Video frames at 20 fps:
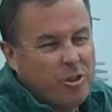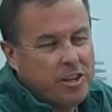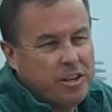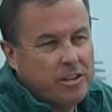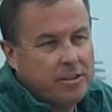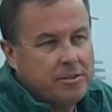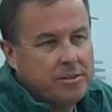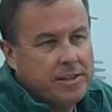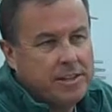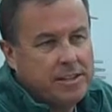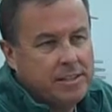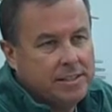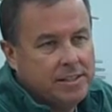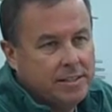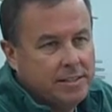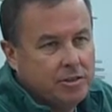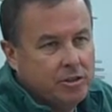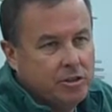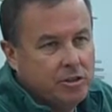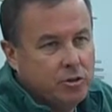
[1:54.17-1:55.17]
degrees
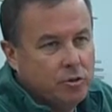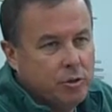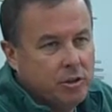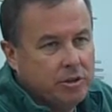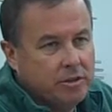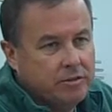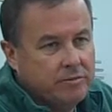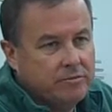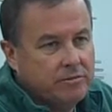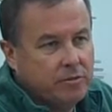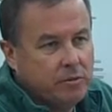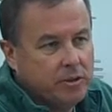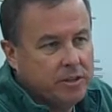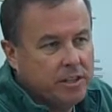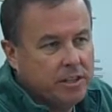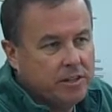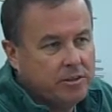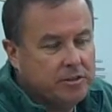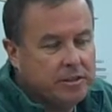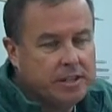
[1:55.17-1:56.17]
to 240
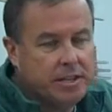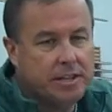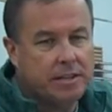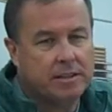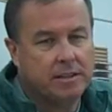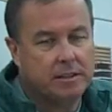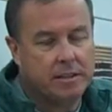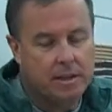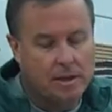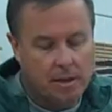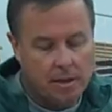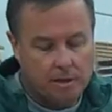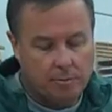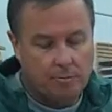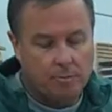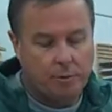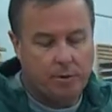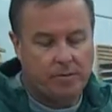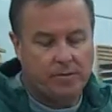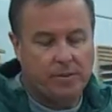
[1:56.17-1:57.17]
degrees,
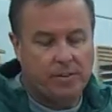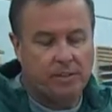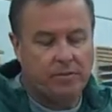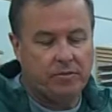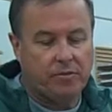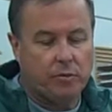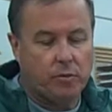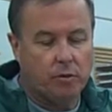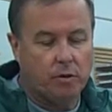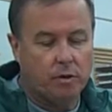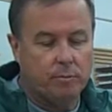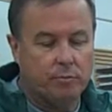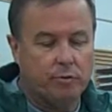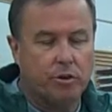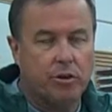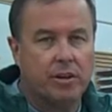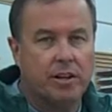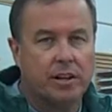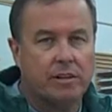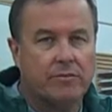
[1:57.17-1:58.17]
perfect for
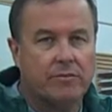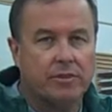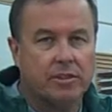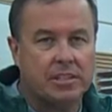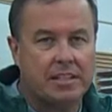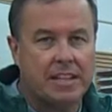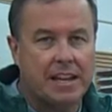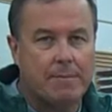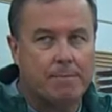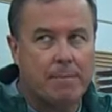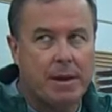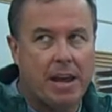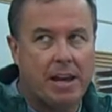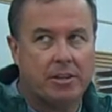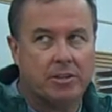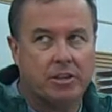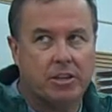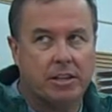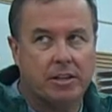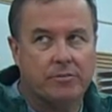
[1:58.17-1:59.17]
brewing, for step
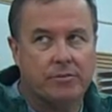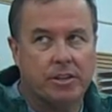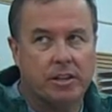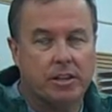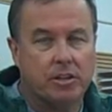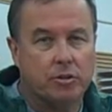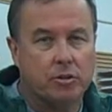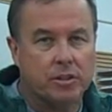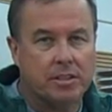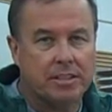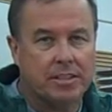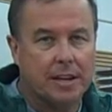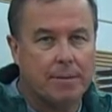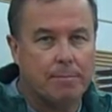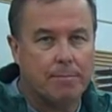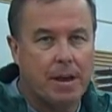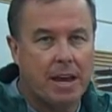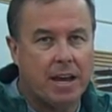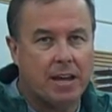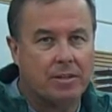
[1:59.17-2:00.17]
mashing. If you're going to do a
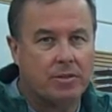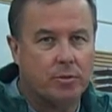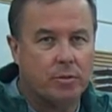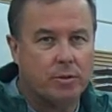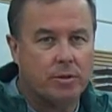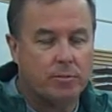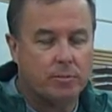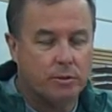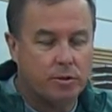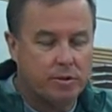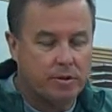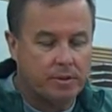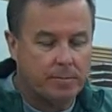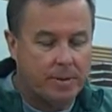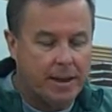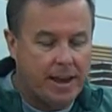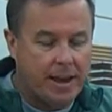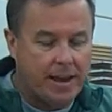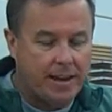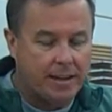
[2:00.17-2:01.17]
step mash with your brew in a
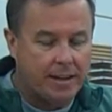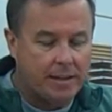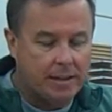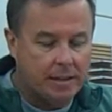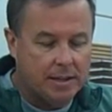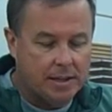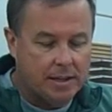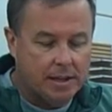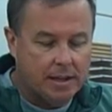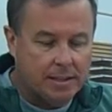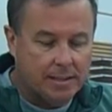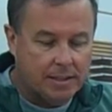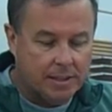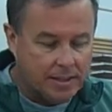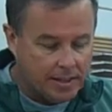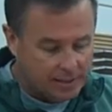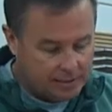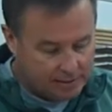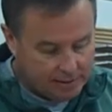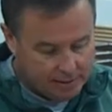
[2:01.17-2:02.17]
bag,
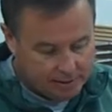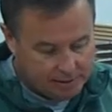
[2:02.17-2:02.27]
it's